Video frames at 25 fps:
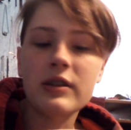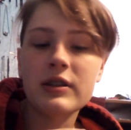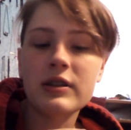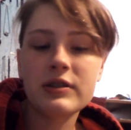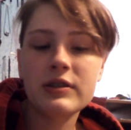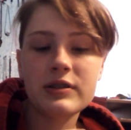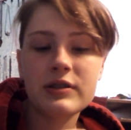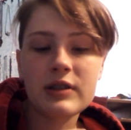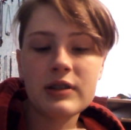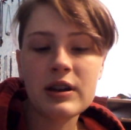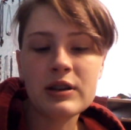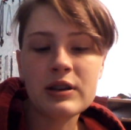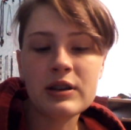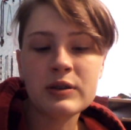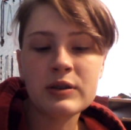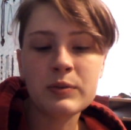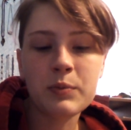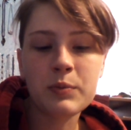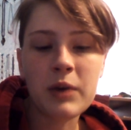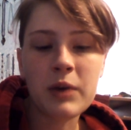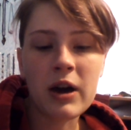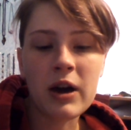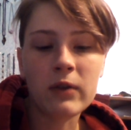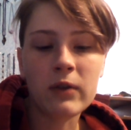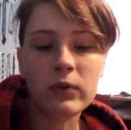Uh, this
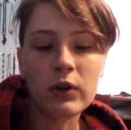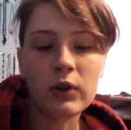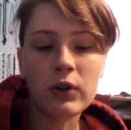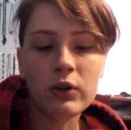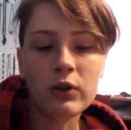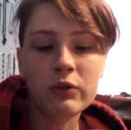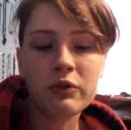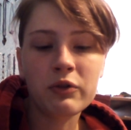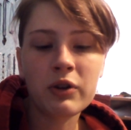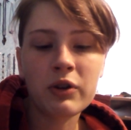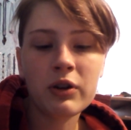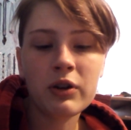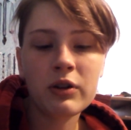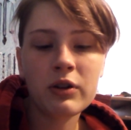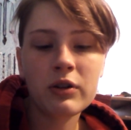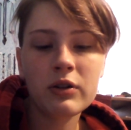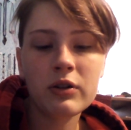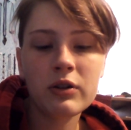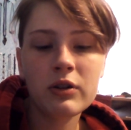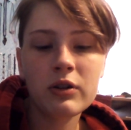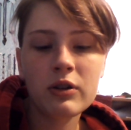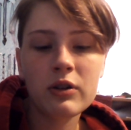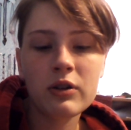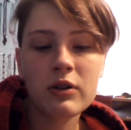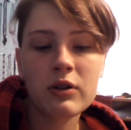says
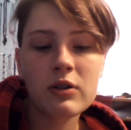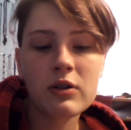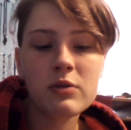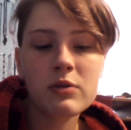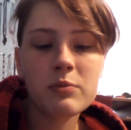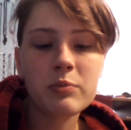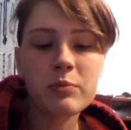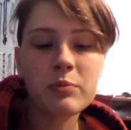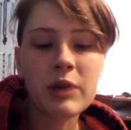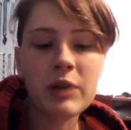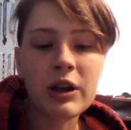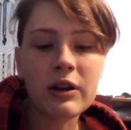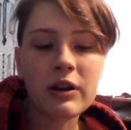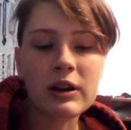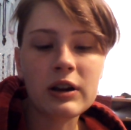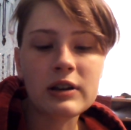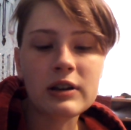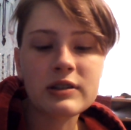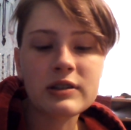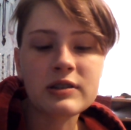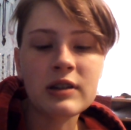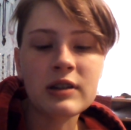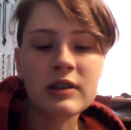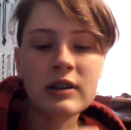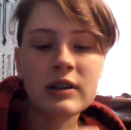Pavlova,
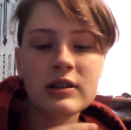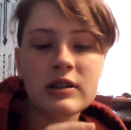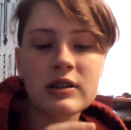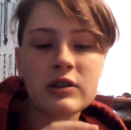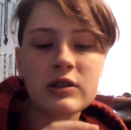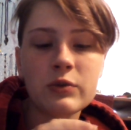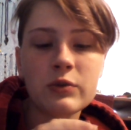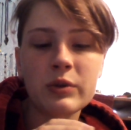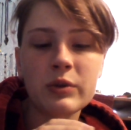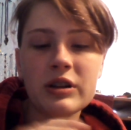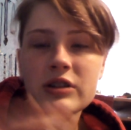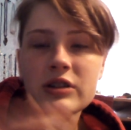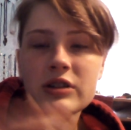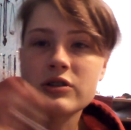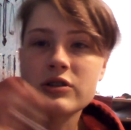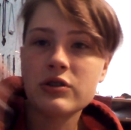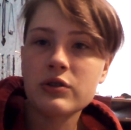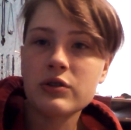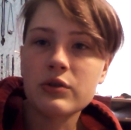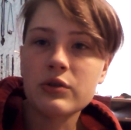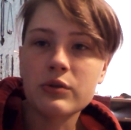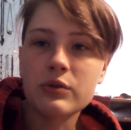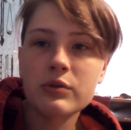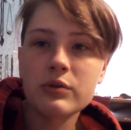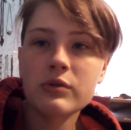Paris,
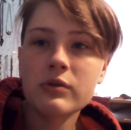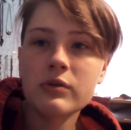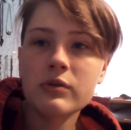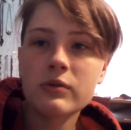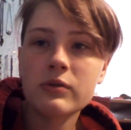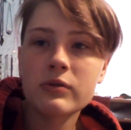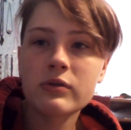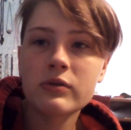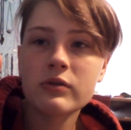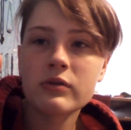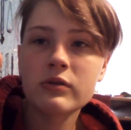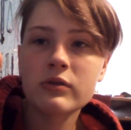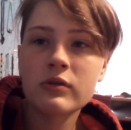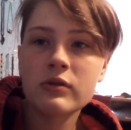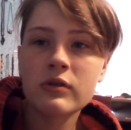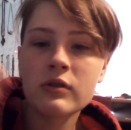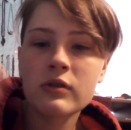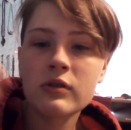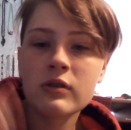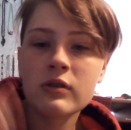1922.